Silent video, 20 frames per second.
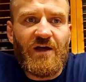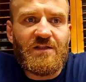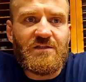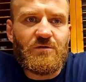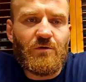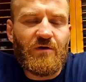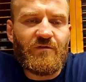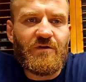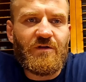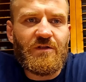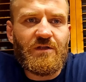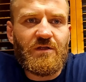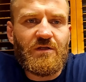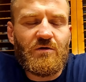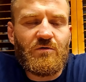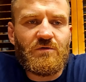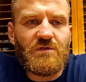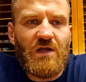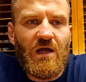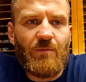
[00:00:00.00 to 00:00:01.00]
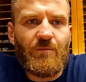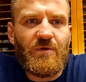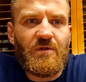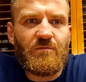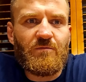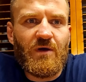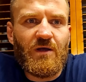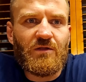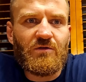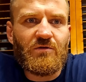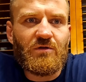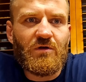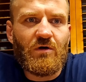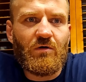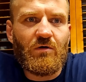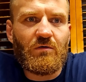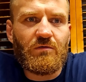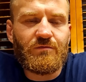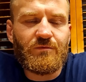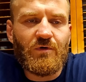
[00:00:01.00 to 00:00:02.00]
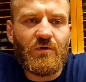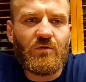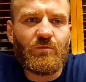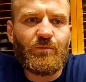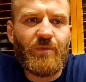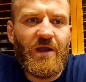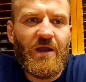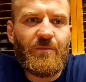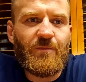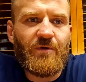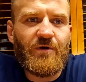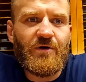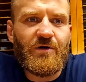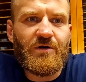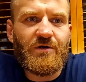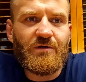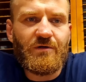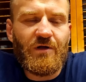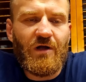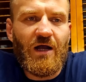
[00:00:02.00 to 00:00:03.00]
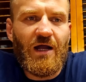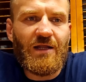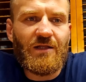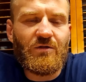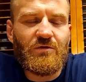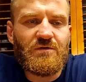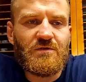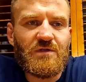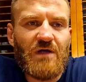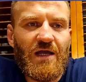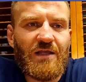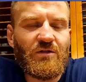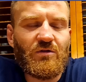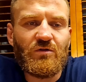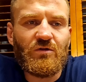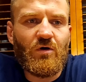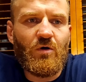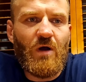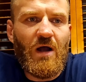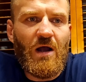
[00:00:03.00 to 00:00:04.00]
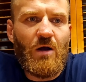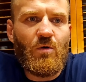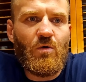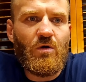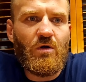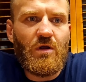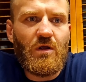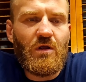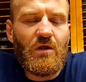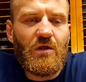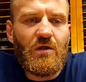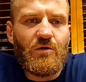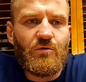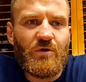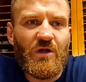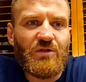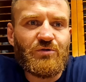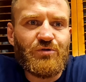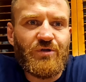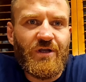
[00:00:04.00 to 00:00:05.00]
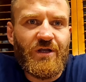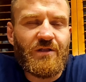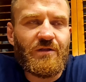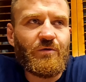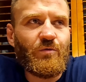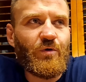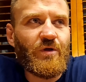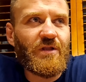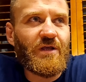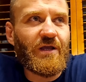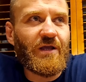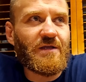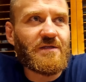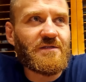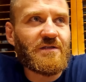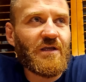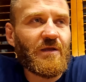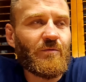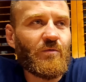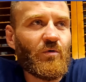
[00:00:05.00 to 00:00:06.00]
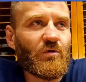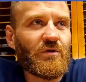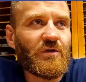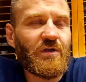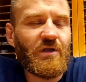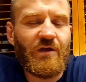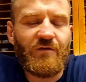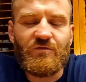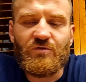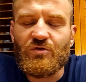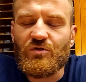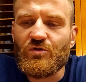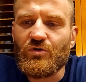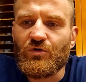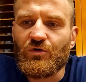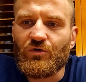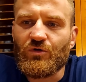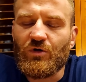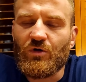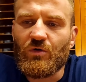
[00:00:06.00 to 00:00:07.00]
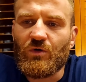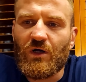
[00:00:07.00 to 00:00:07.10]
so everything could happen, but you know, on paper, I don't know how Rountree can win against him, what he have to do, you know.